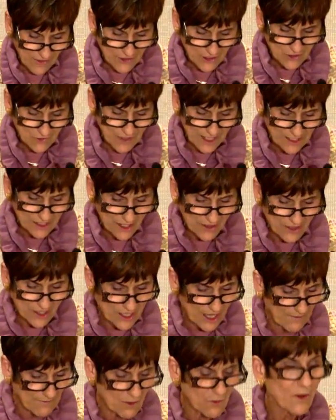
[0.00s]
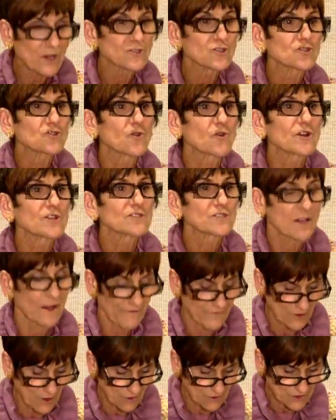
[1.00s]
and other drinks are the number one source
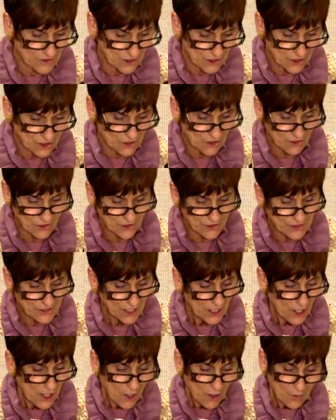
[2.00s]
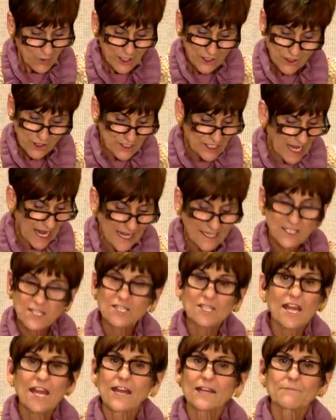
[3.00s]
of those sugars. We should not
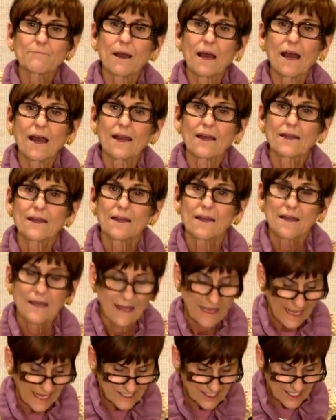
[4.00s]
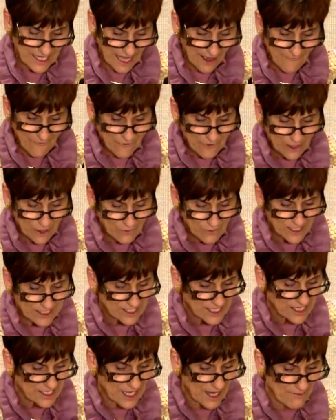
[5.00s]
stand by as an ever
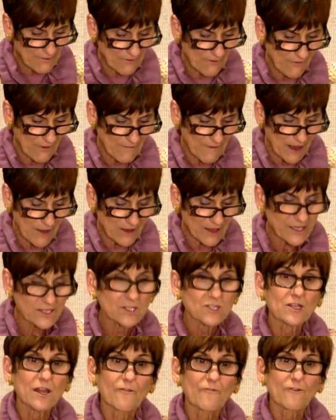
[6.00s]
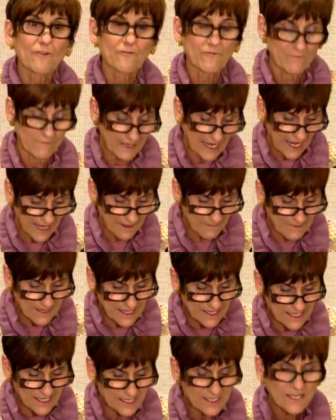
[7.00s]
increasing number of Americans suffer from
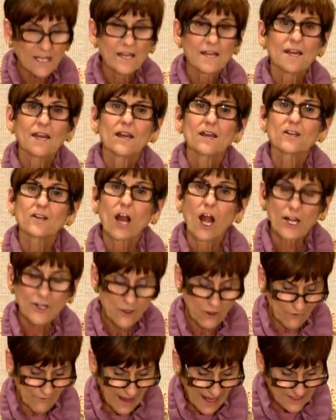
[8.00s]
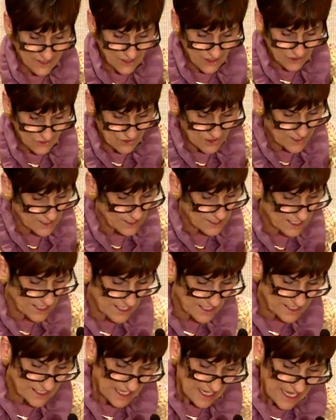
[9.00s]
diabetes, cardiovascular
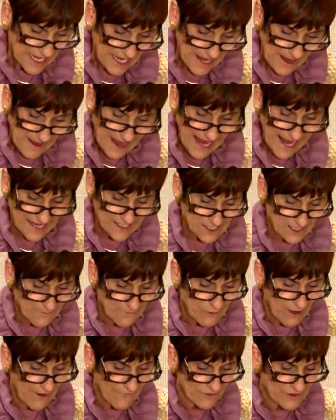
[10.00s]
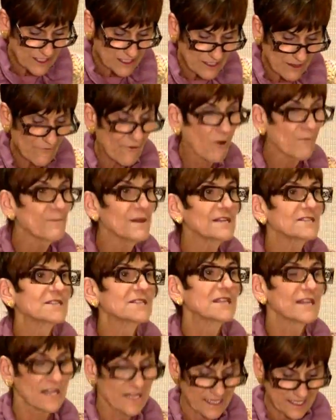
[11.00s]
disease, as the prevalence of obesity